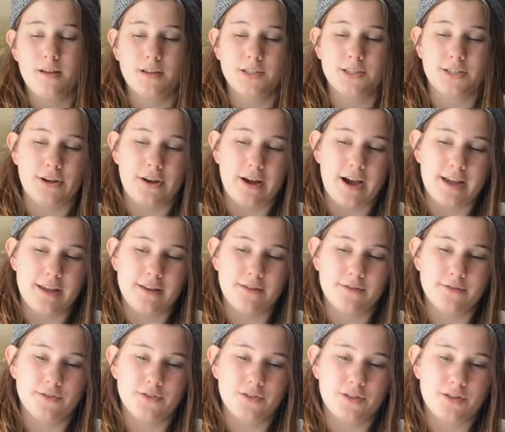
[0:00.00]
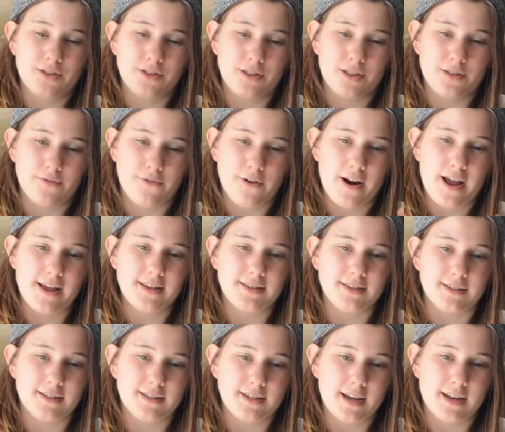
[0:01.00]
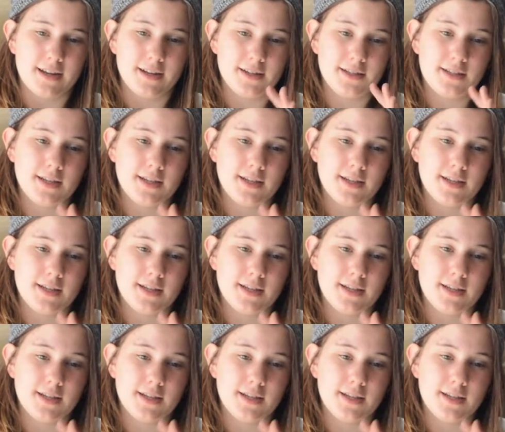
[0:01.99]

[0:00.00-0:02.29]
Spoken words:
So I used the phrase instead,